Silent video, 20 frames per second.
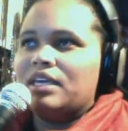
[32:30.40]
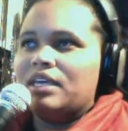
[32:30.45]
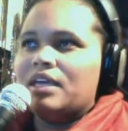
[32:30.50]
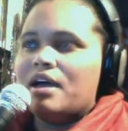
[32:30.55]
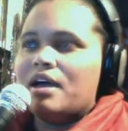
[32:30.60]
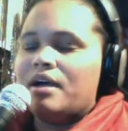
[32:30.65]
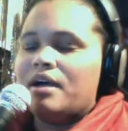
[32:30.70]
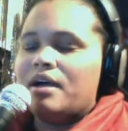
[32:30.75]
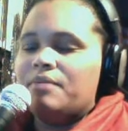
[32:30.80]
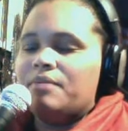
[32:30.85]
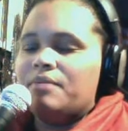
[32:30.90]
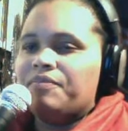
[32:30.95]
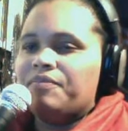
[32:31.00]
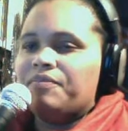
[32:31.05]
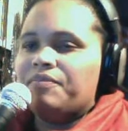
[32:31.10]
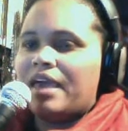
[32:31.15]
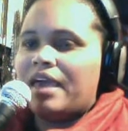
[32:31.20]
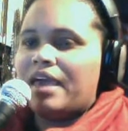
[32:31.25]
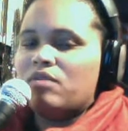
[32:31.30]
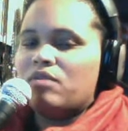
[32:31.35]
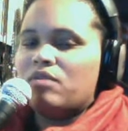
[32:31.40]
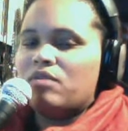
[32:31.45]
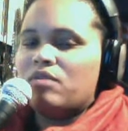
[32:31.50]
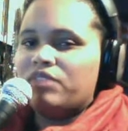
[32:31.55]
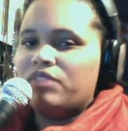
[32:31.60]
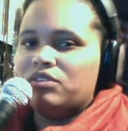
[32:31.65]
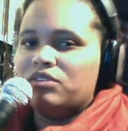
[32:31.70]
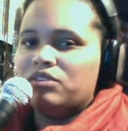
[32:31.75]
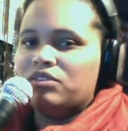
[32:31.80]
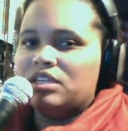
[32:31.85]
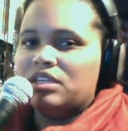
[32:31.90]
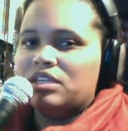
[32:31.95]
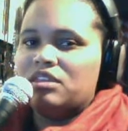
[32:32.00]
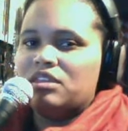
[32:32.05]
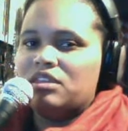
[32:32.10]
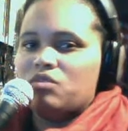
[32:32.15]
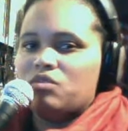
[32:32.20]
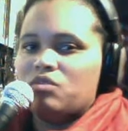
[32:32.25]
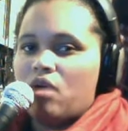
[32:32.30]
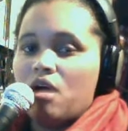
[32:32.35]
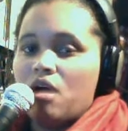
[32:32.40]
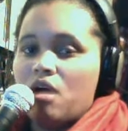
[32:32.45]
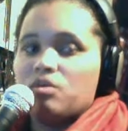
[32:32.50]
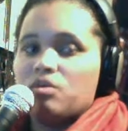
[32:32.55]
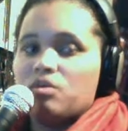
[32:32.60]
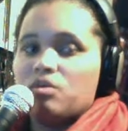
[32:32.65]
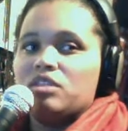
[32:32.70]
I don't think there's anything wrong